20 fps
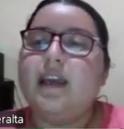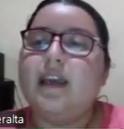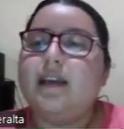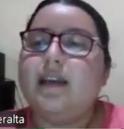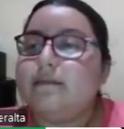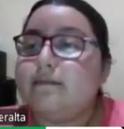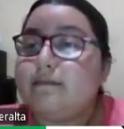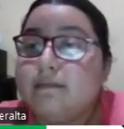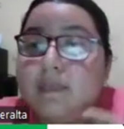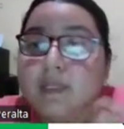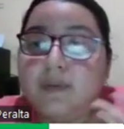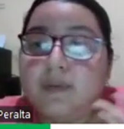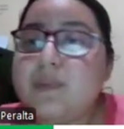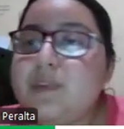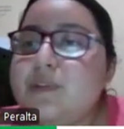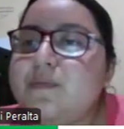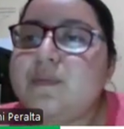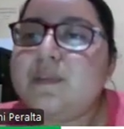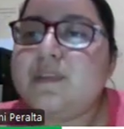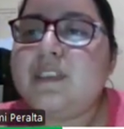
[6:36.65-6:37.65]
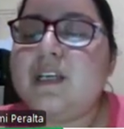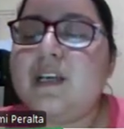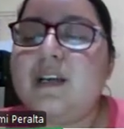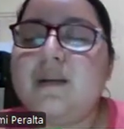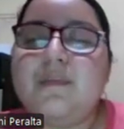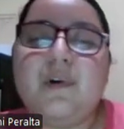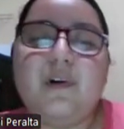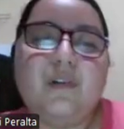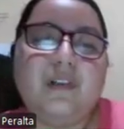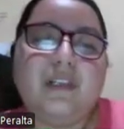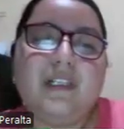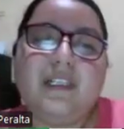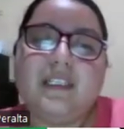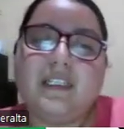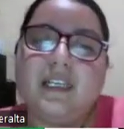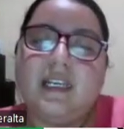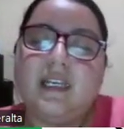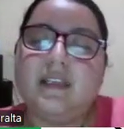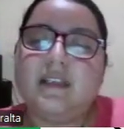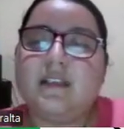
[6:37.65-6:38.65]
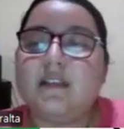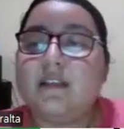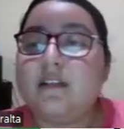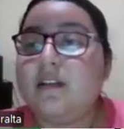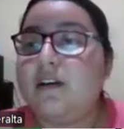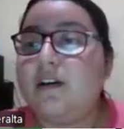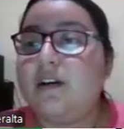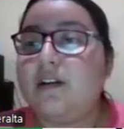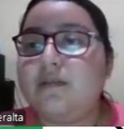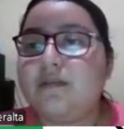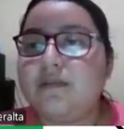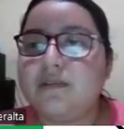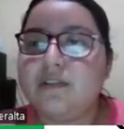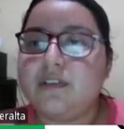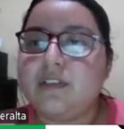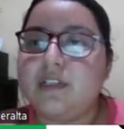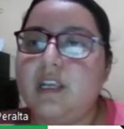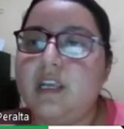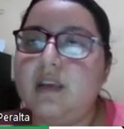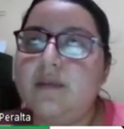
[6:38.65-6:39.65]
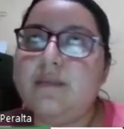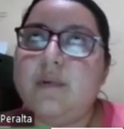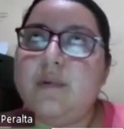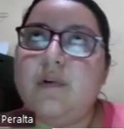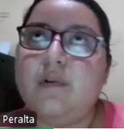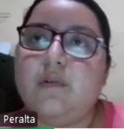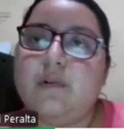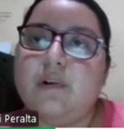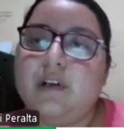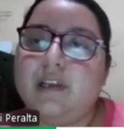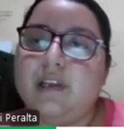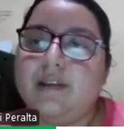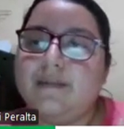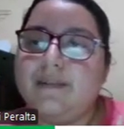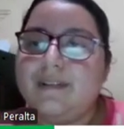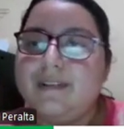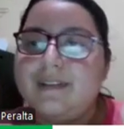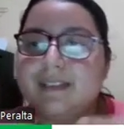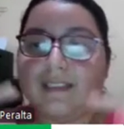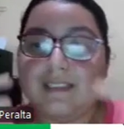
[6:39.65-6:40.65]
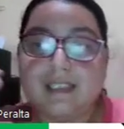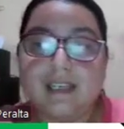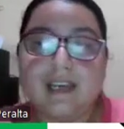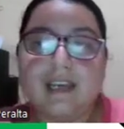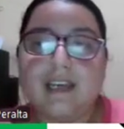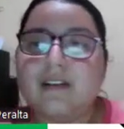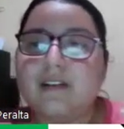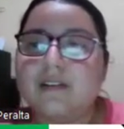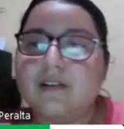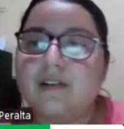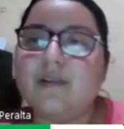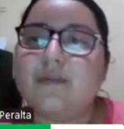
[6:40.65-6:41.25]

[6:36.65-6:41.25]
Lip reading: and the most of the time only change the author's name or even the title